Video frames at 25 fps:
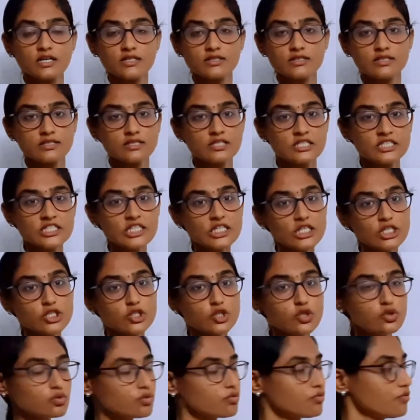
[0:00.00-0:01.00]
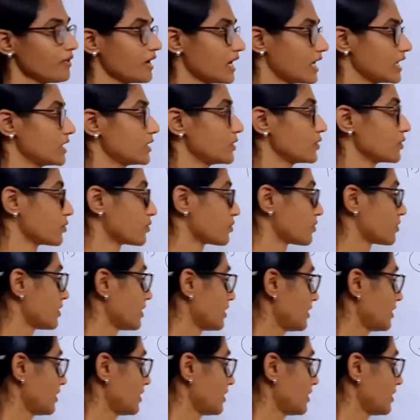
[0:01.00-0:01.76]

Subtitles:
This is the true value.